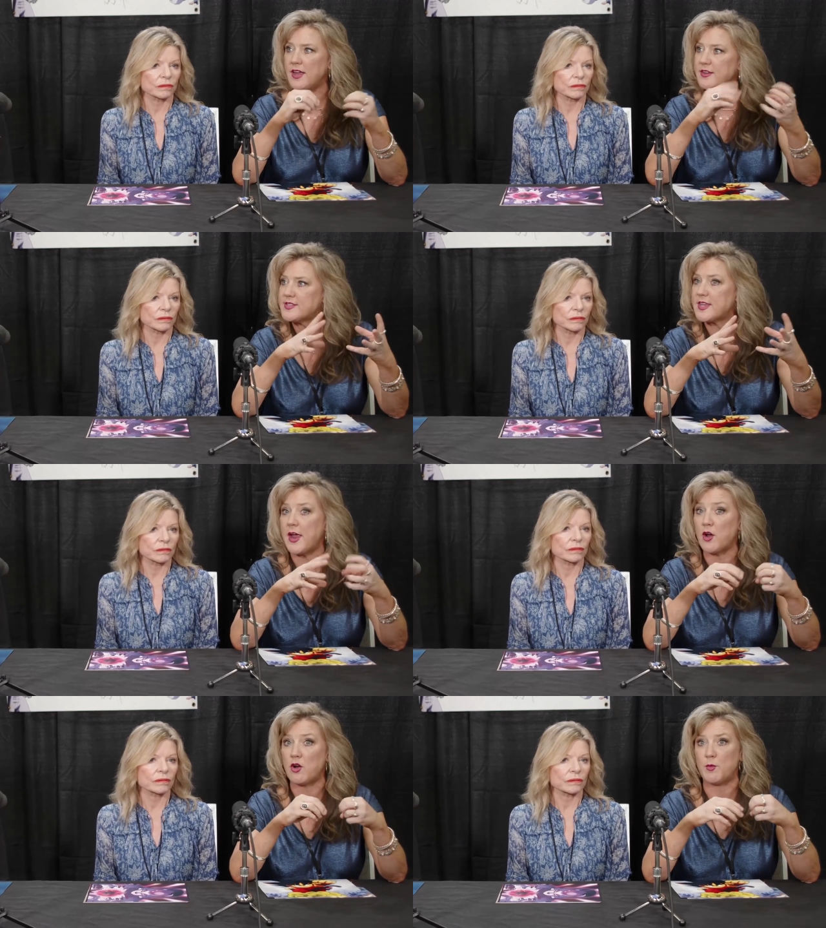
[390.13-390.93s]
Speaker 1: kind of
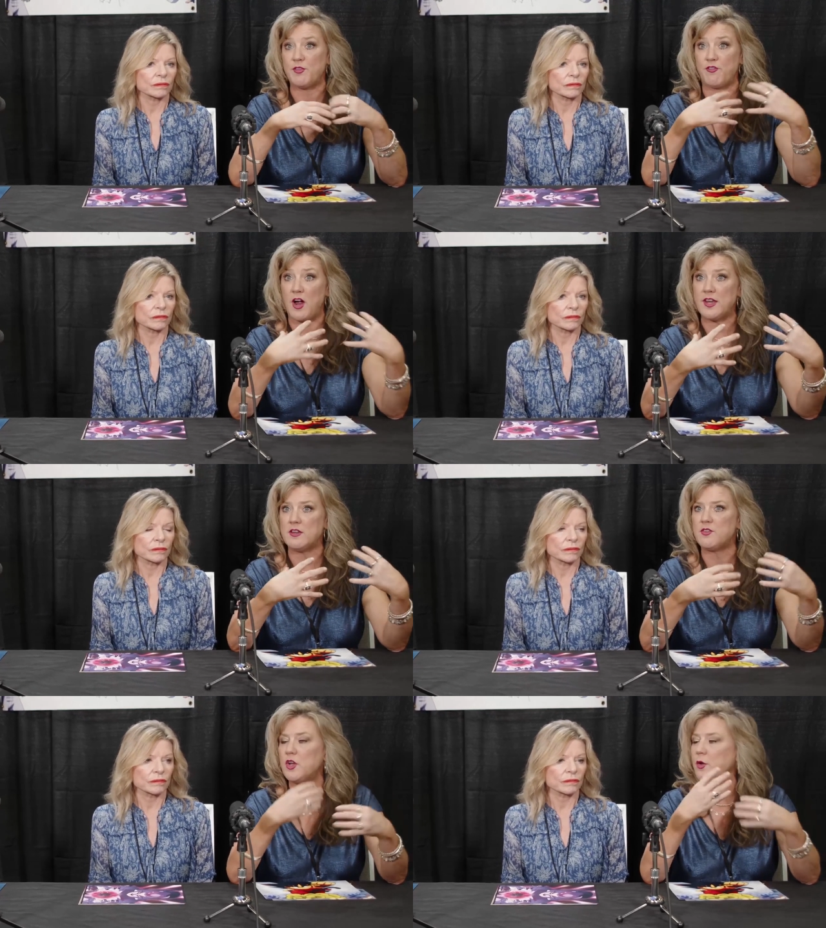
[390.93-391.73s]
scared? Are we
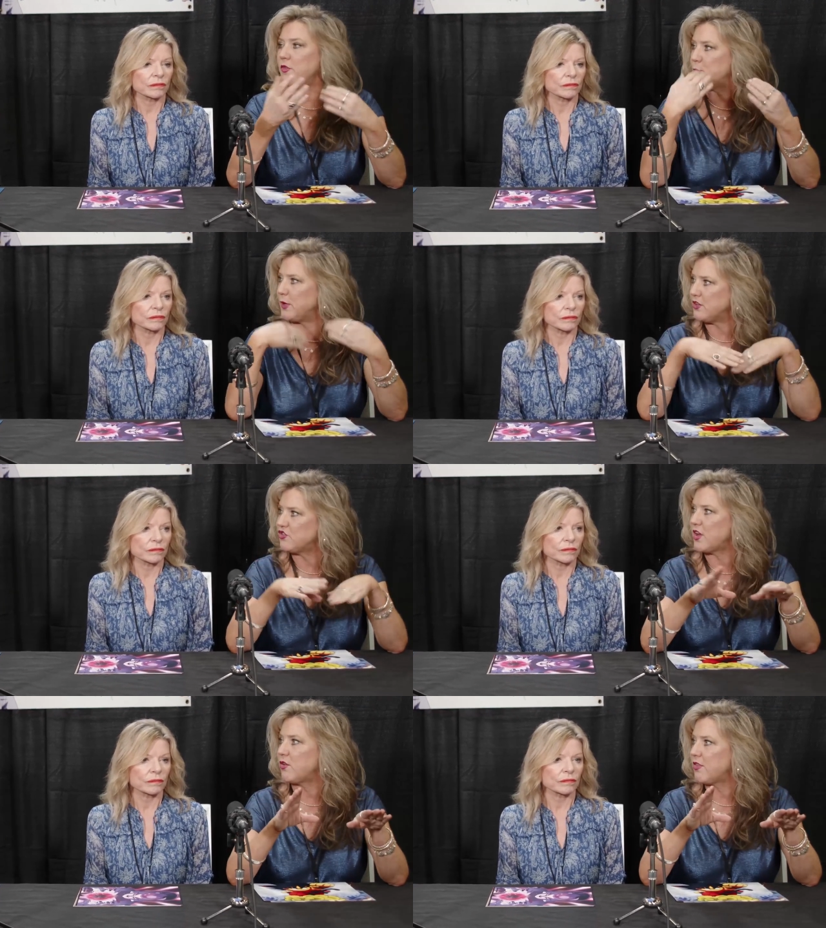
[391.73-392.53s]
frightened? You know, and then we can
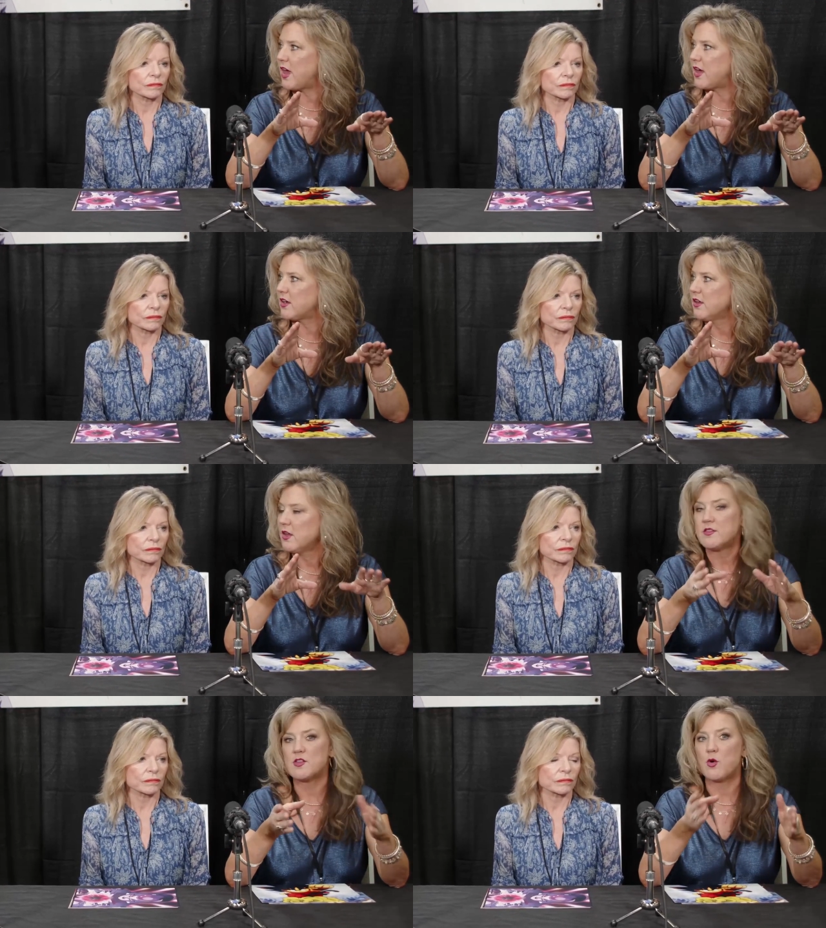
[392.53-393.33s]
channel that.
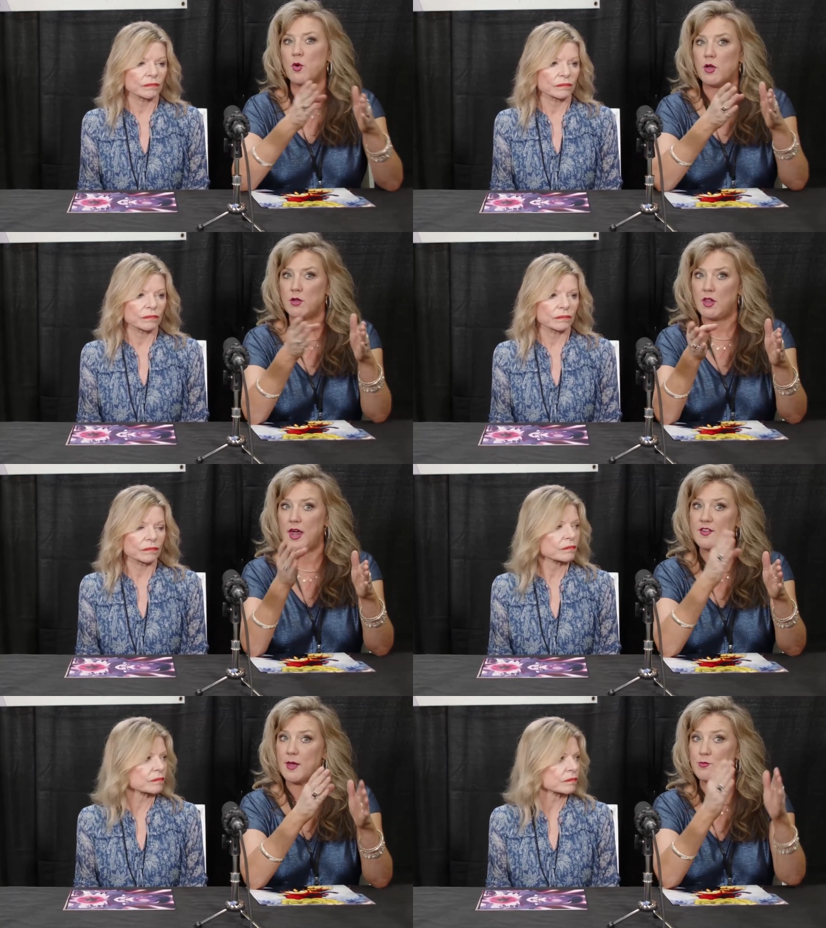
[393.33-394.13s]
So a
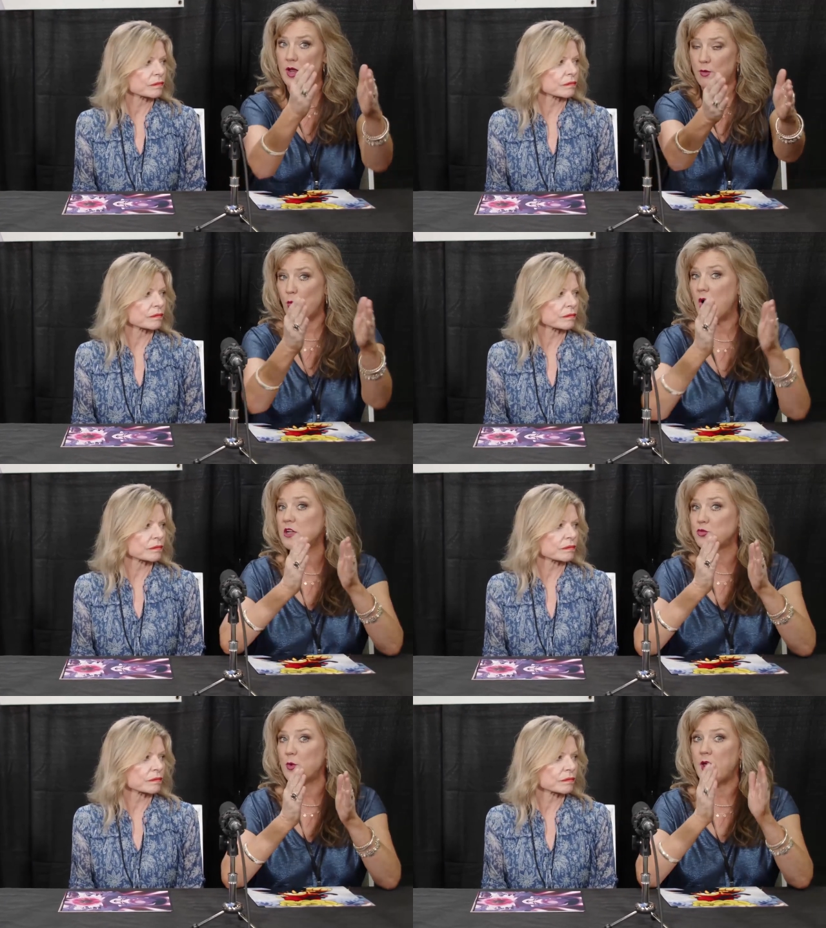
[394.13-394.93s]
lot of times when I
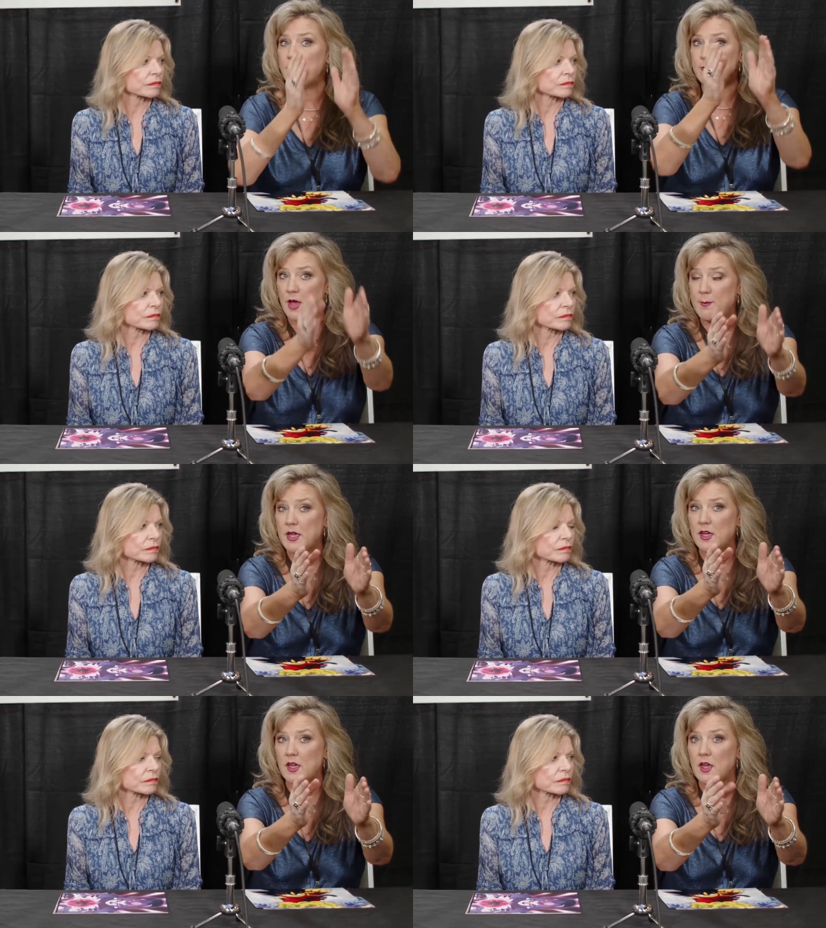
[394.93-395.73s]
watch what I'm
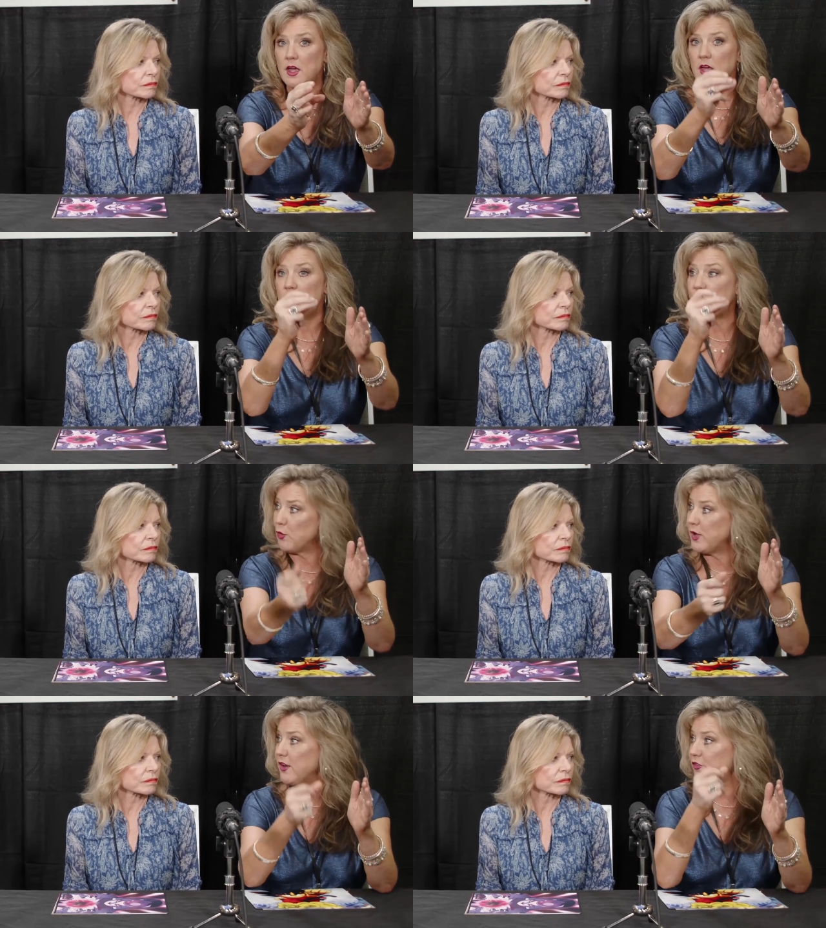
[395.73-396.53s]
dubbing, if I
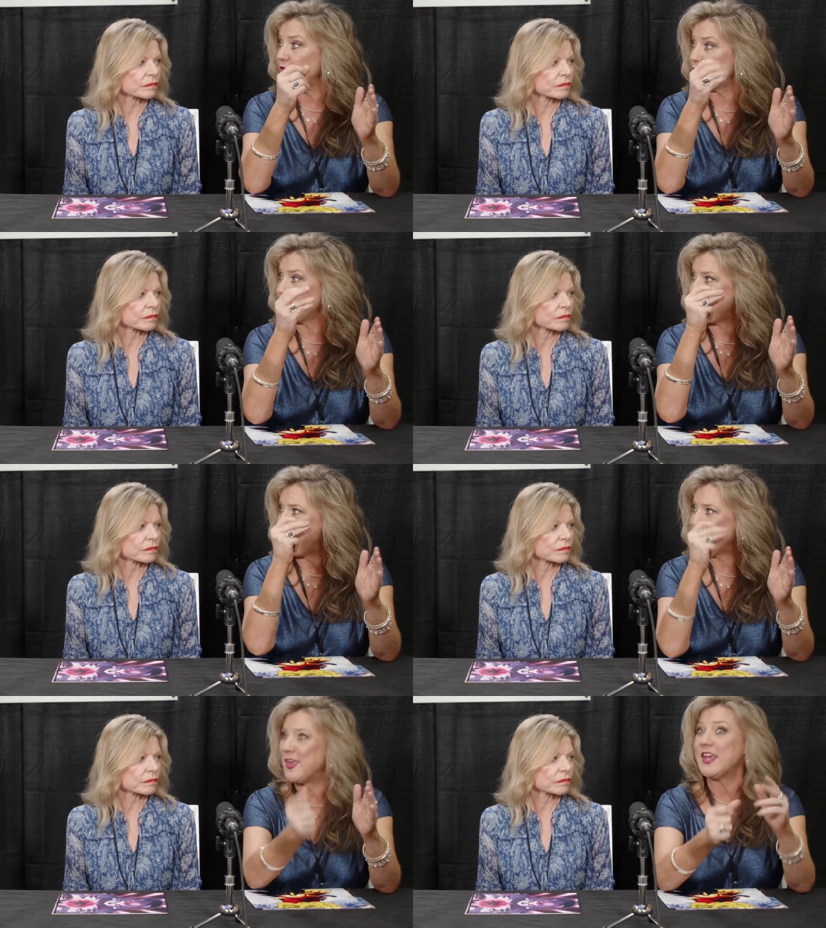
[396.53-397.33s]
don't get it the first
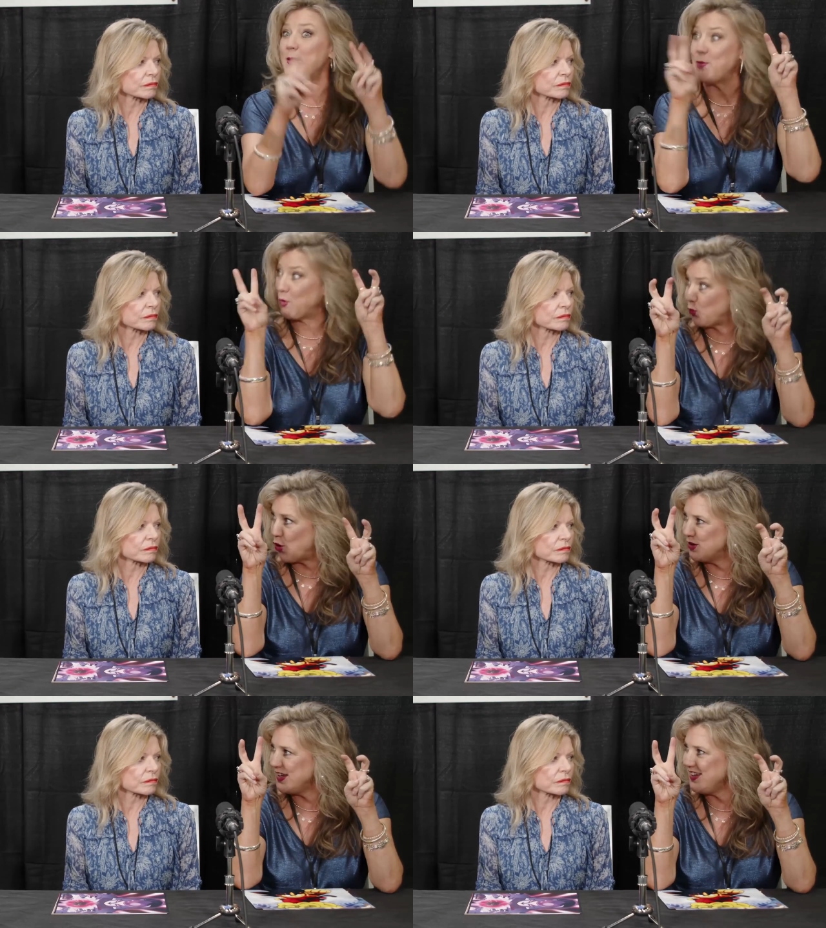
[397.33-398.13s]
time and they keep it
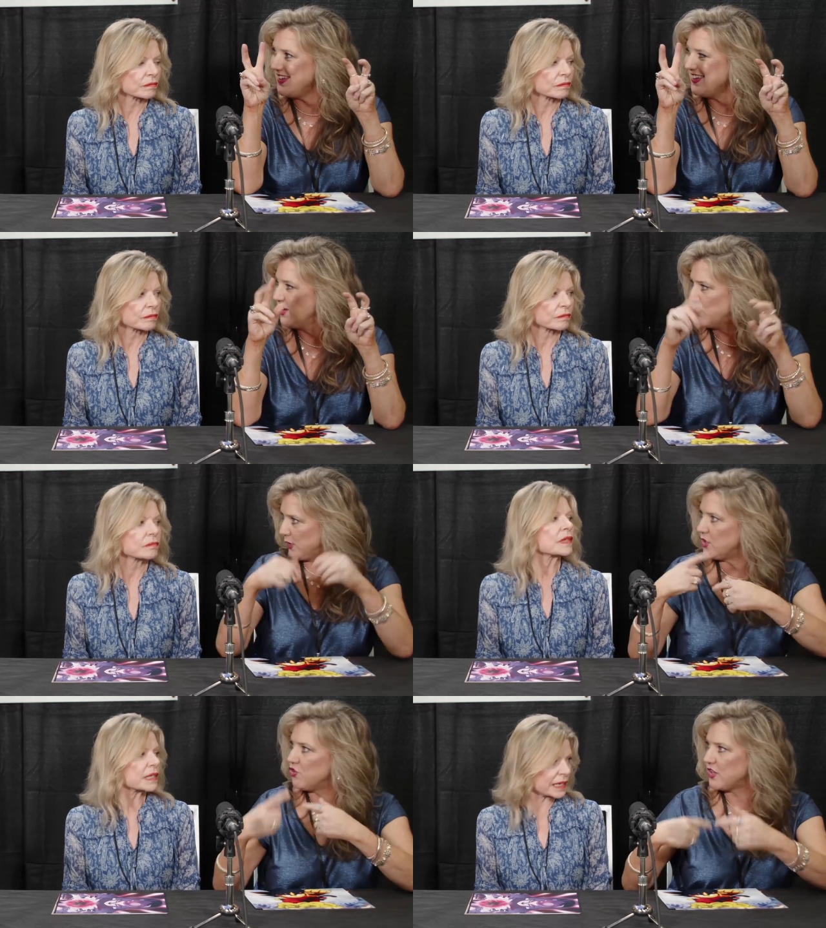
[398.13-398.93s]
rolling, yes,
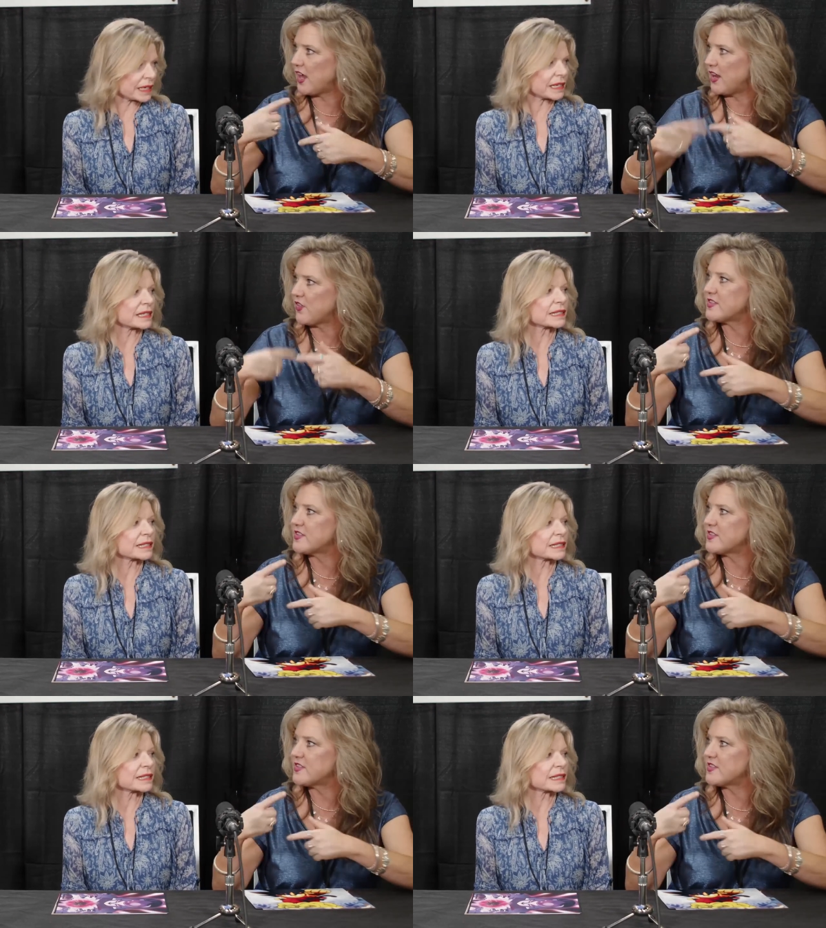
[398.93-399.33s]
we can usually yes. get it